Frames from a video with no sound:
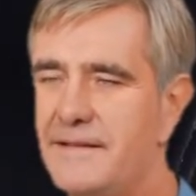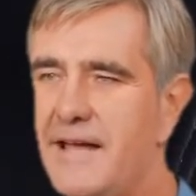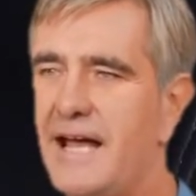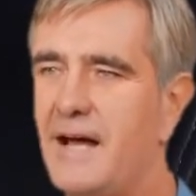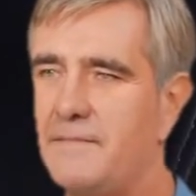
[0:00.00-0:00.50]

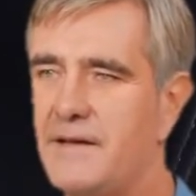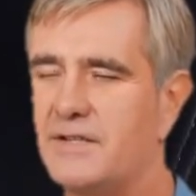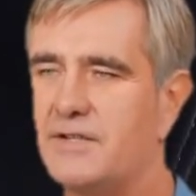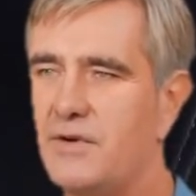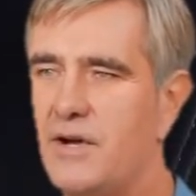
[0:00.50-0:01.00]
AMP
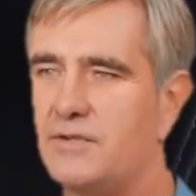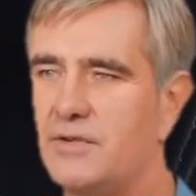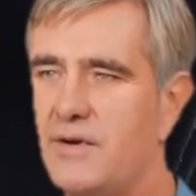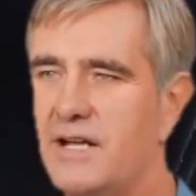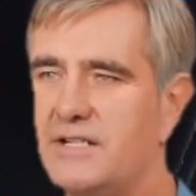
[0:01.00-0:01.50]

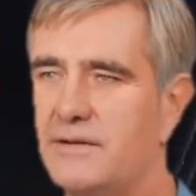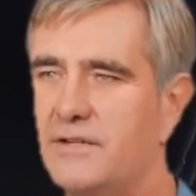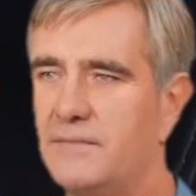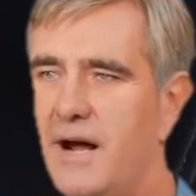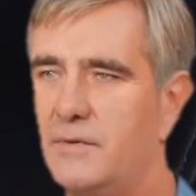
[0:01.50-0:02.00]
303
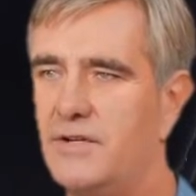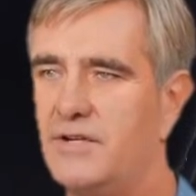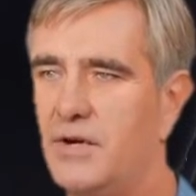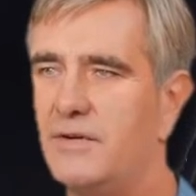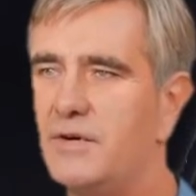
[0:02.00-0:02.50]
seems to be able to
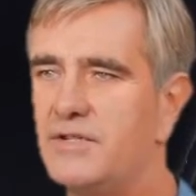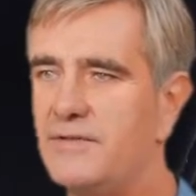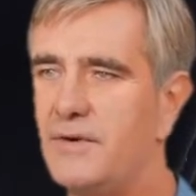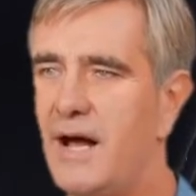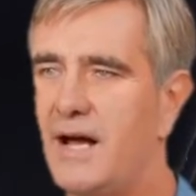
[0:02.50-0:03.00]
turn those
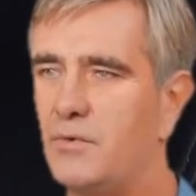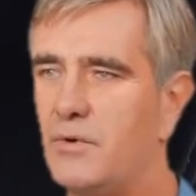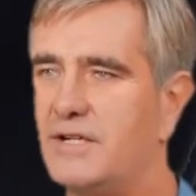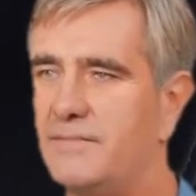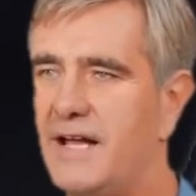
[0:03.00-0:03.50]
fine,
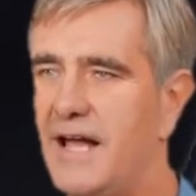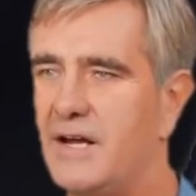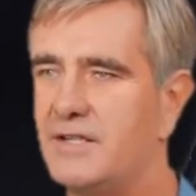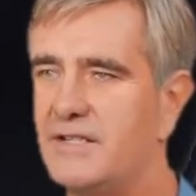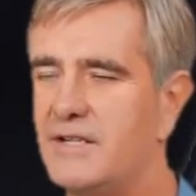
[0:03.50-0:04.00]
wispy hairs into